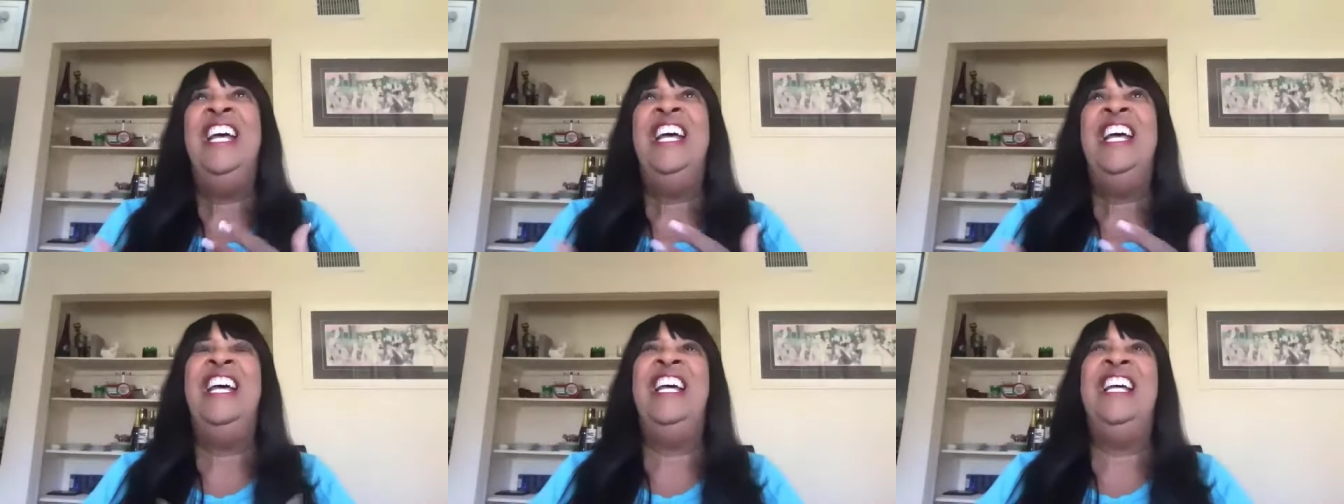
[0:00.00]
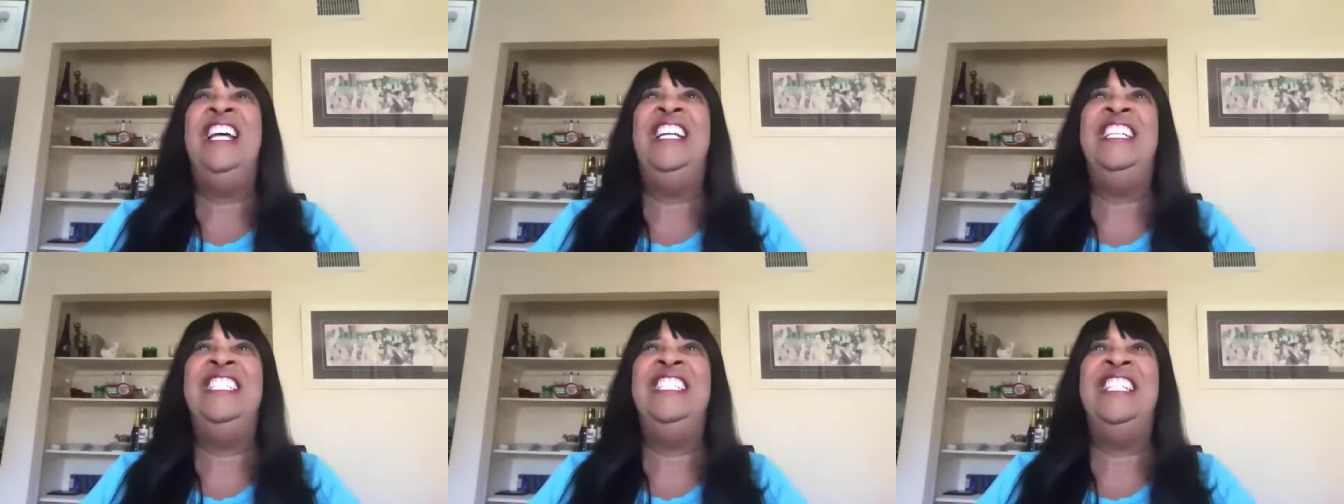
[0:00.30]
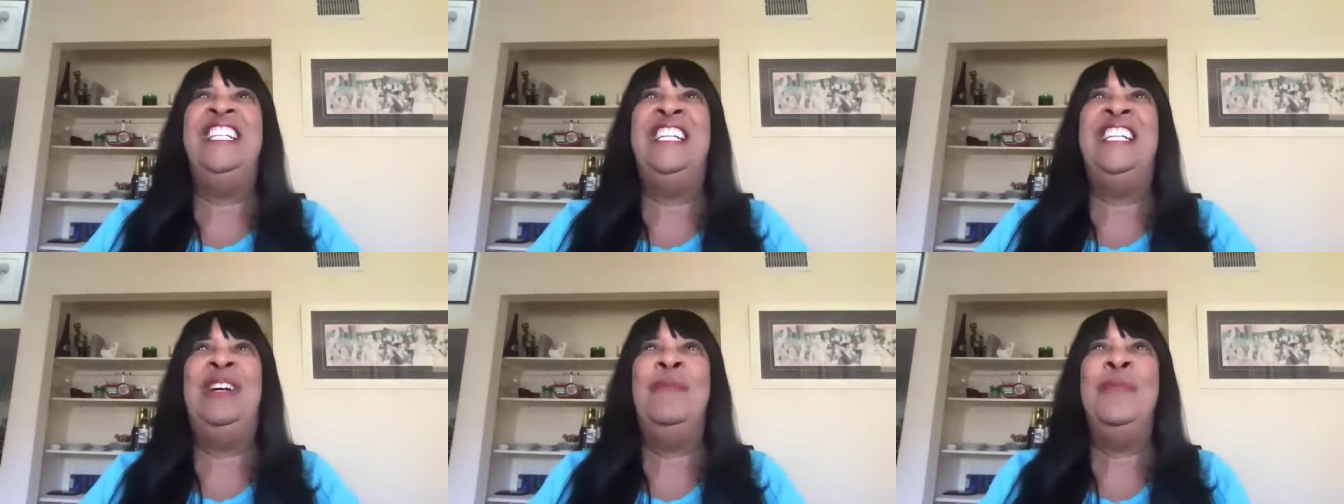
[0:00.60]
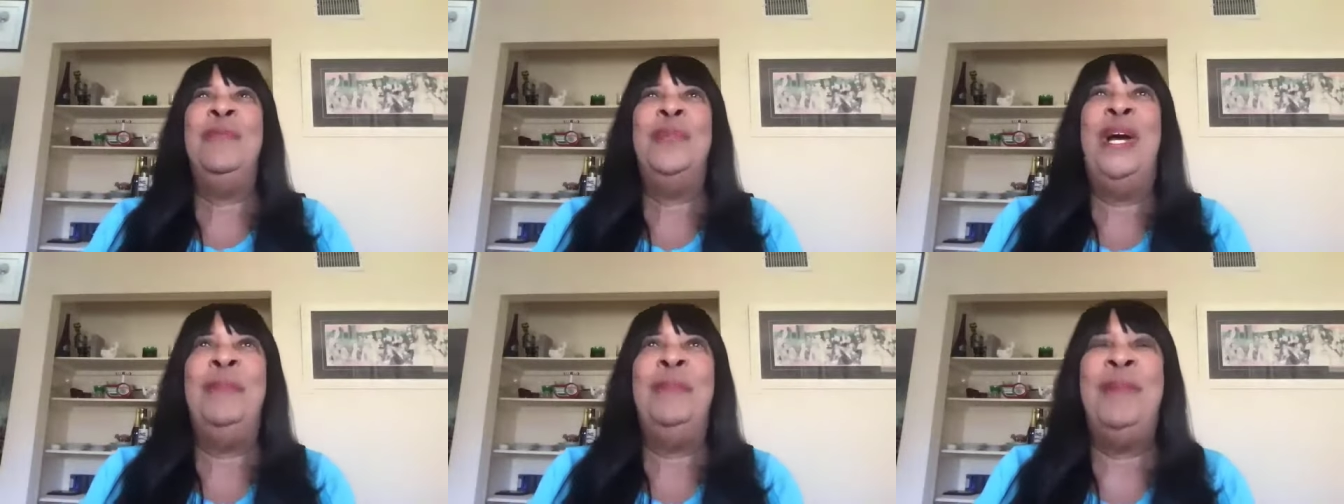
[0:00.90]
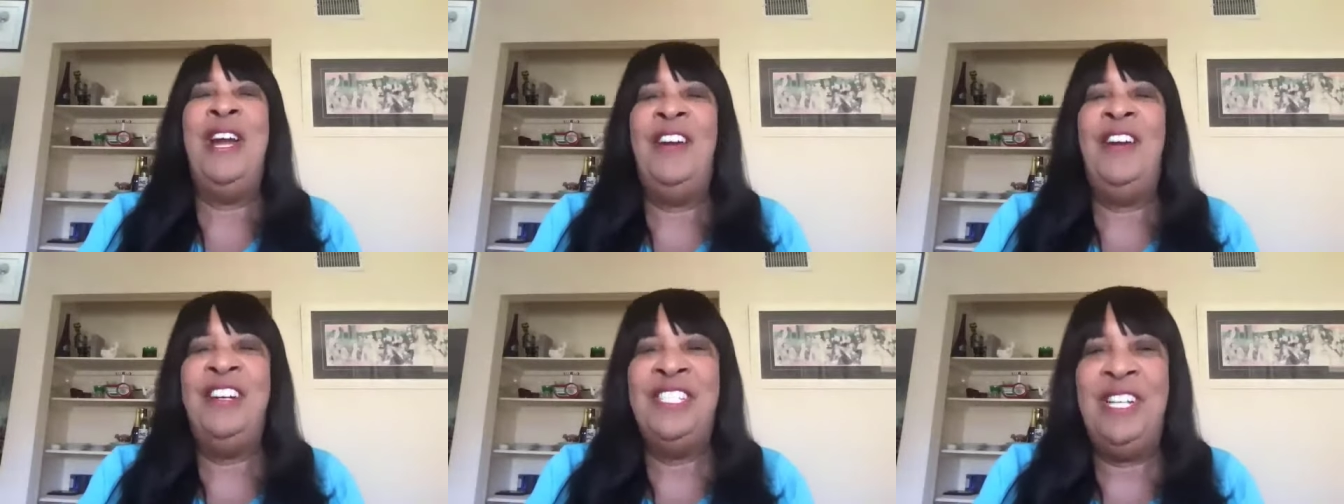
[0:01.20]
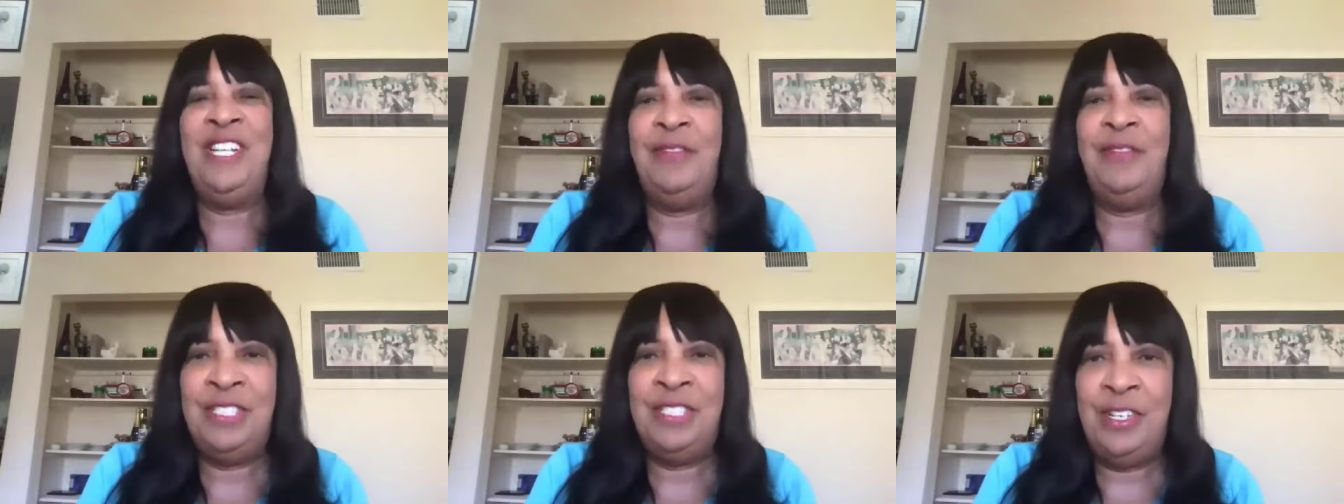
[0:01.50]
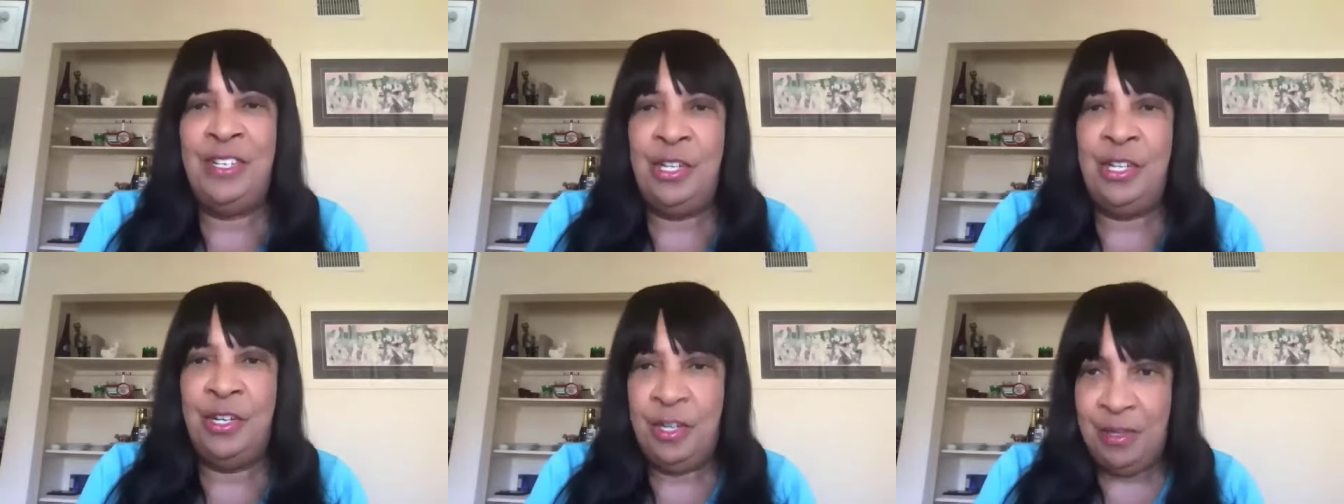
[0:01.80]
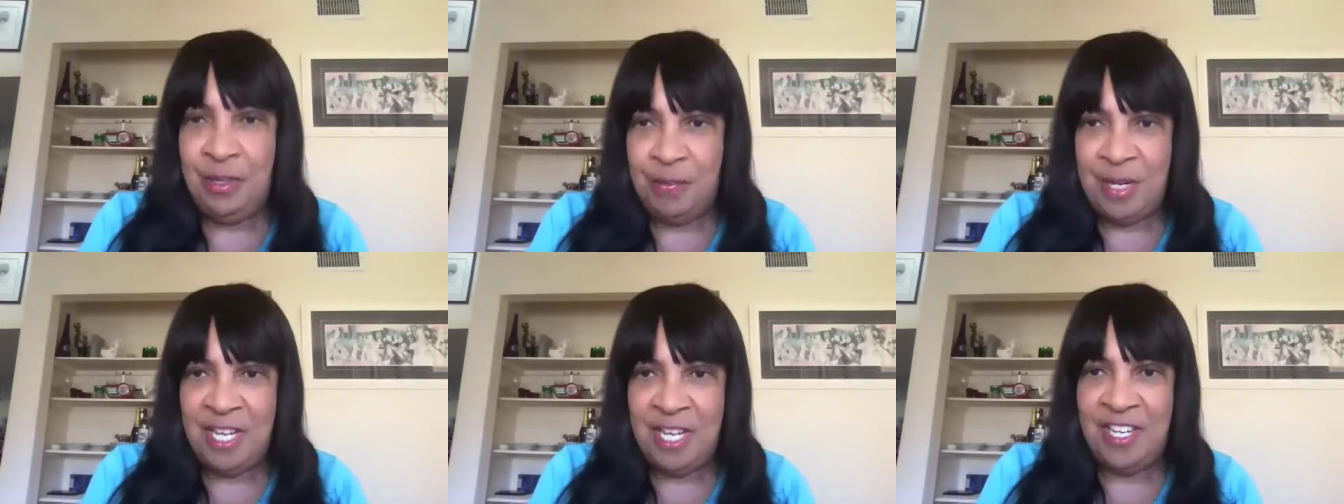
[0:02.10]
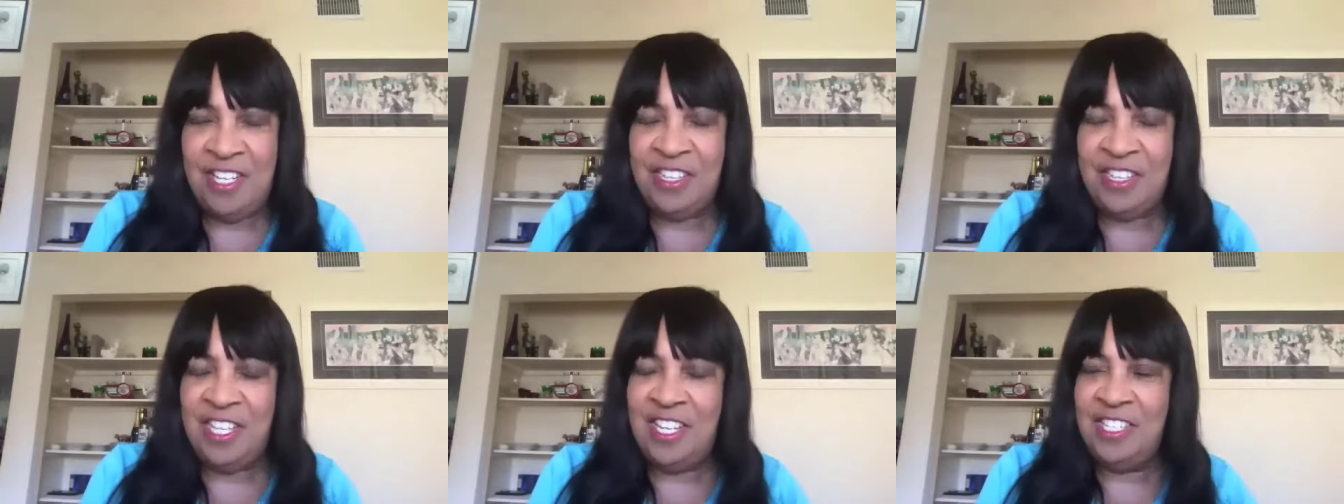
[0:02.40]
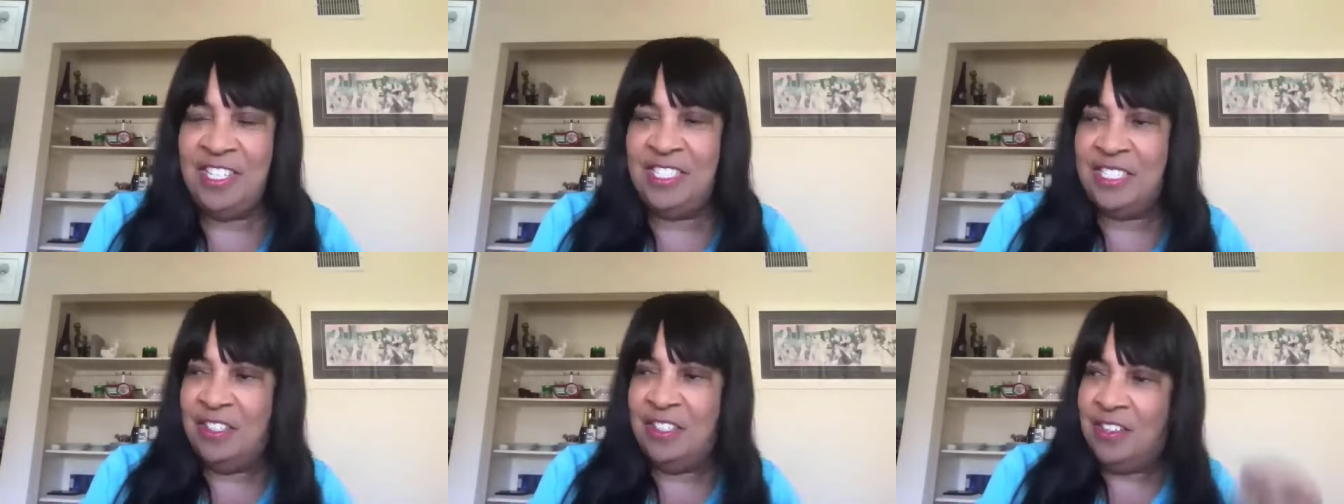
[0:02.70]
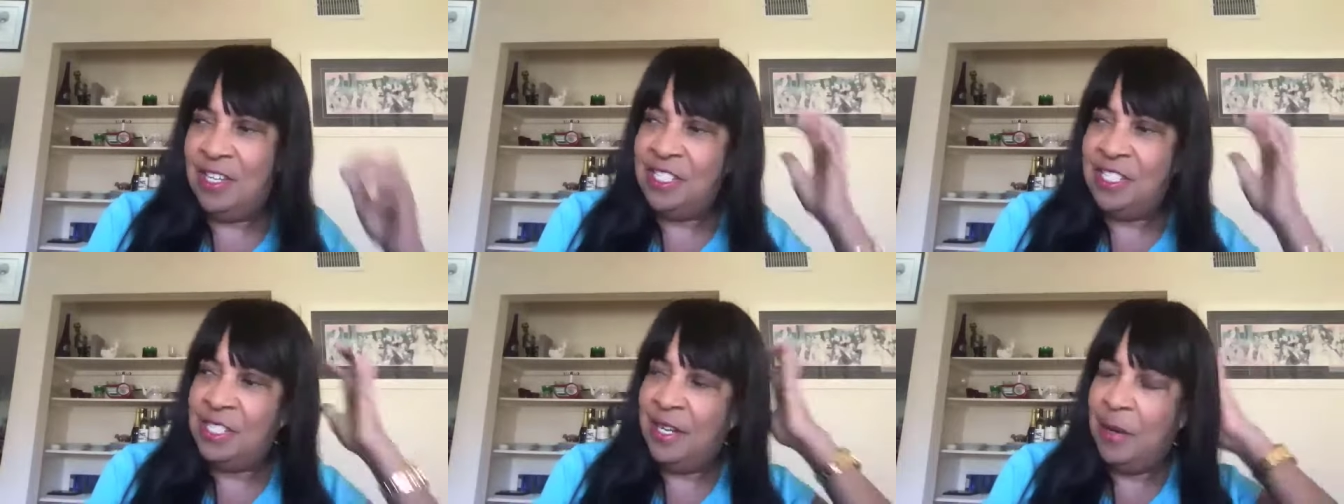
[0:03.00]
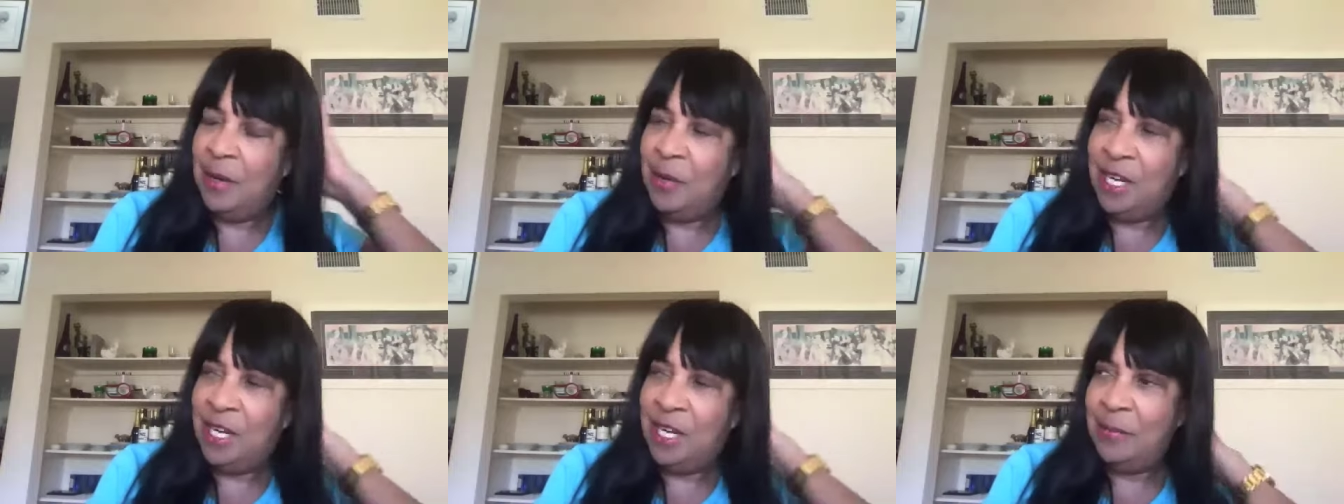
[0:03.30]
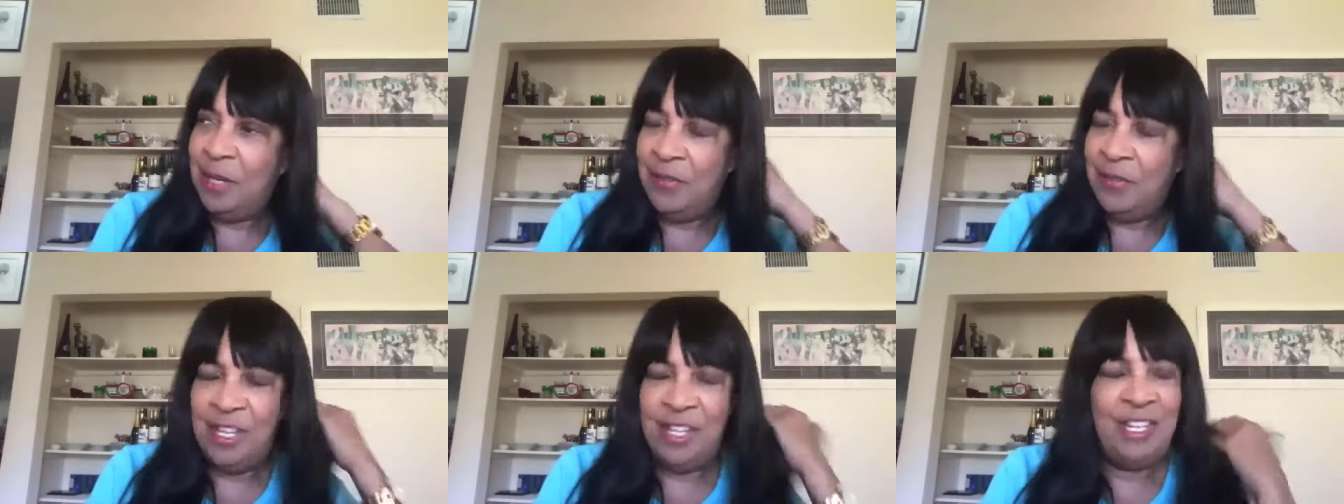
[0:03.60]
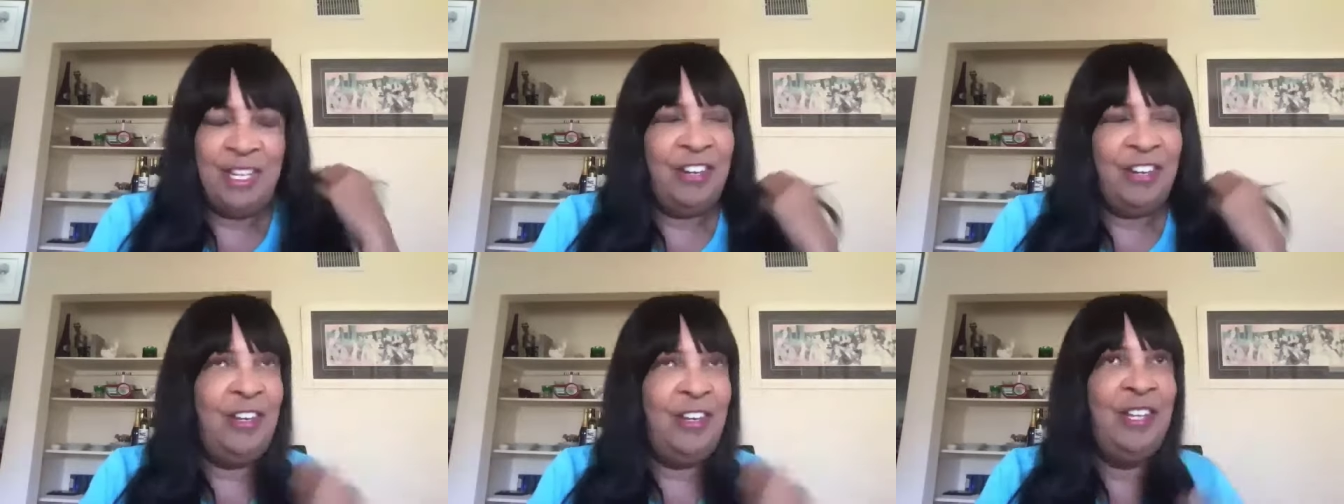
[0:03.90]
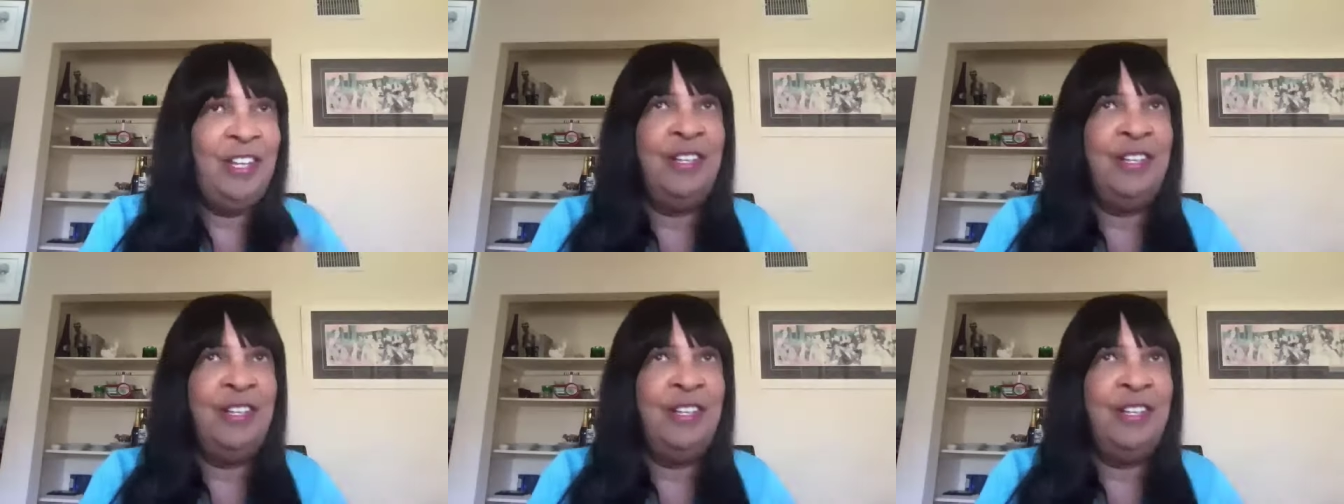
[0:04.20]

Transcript: And my parents never said you couldn't be anything. So I said I wanted to be a veterinarian.